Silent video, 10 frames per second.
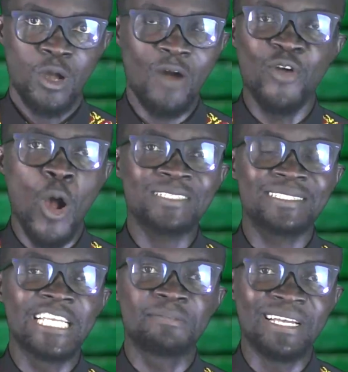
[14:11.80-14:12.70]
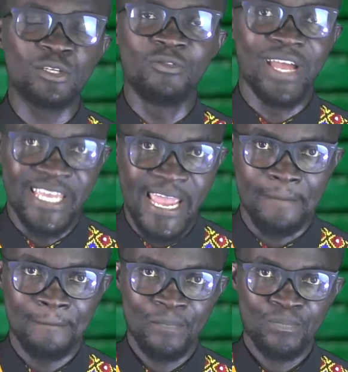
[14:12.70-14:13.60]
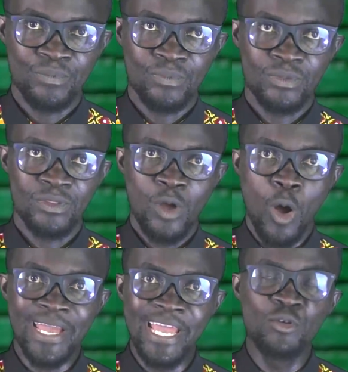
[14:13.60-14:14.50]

of God's statement over here. Okay,